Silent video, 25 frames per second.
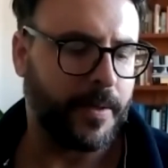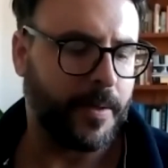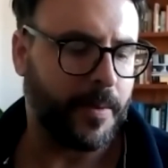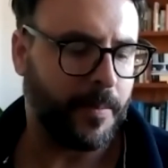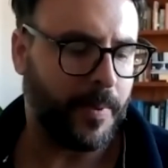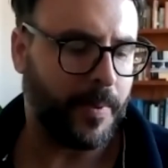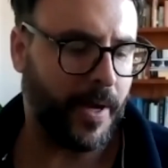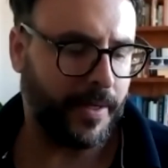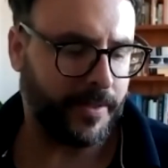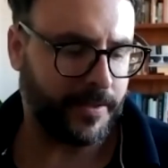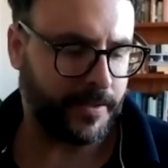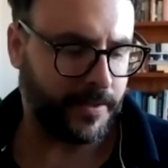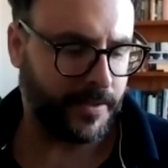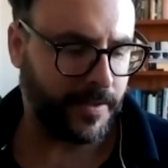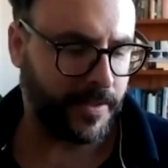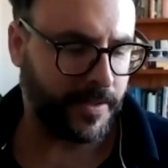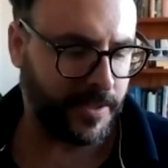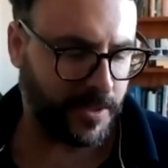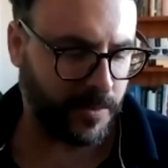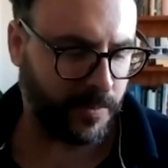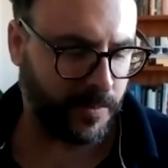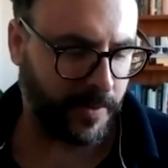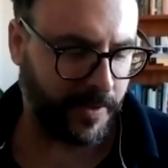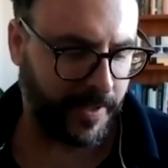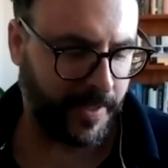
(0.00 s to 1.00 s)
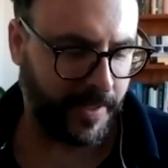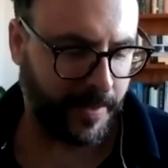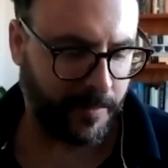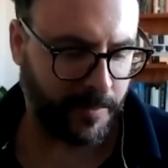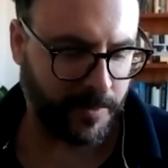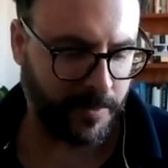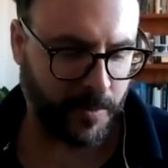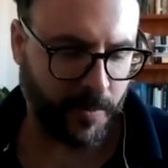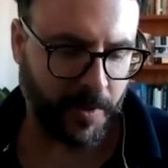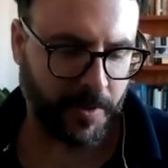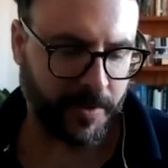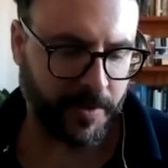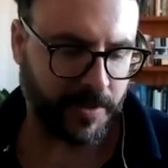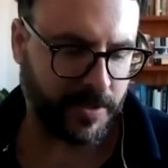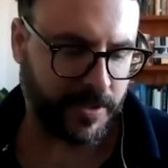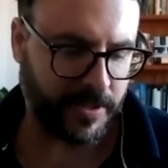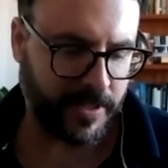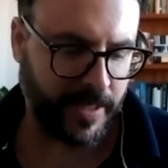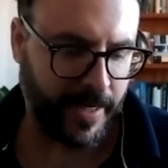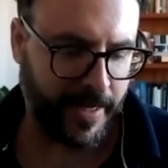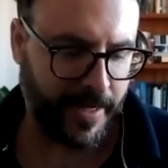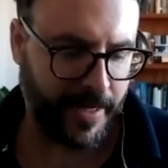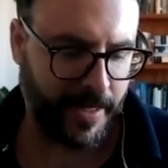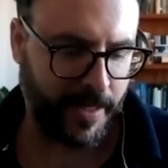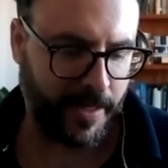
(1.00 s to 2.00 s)
But this is what he was quoted as
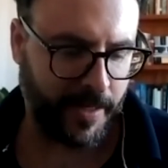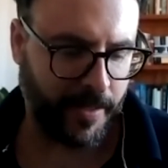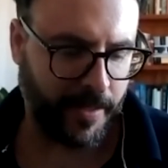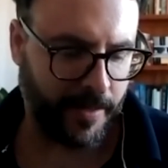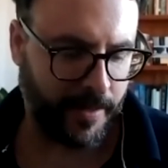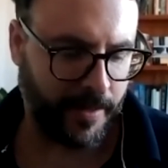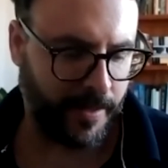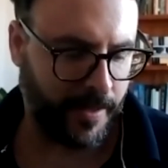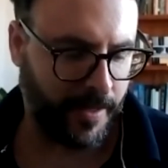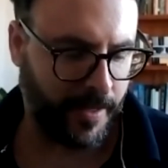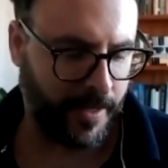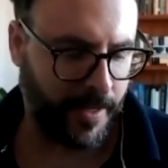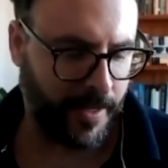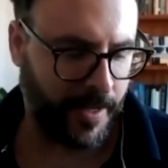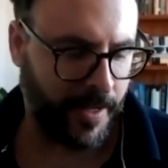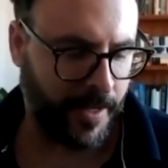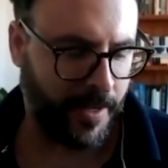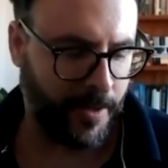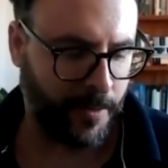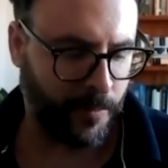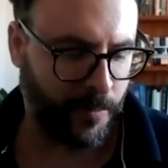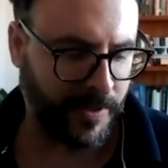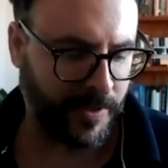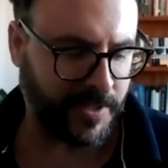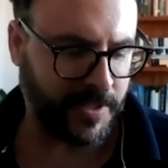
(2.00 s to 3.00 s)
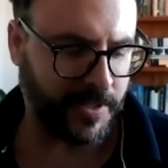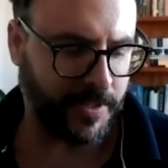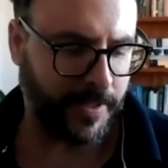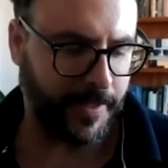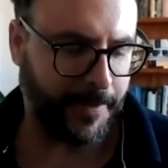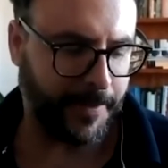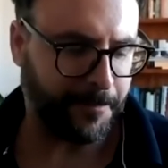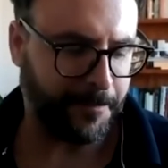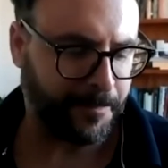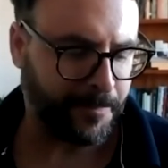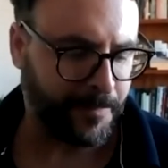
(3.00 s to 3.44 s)
saying recently.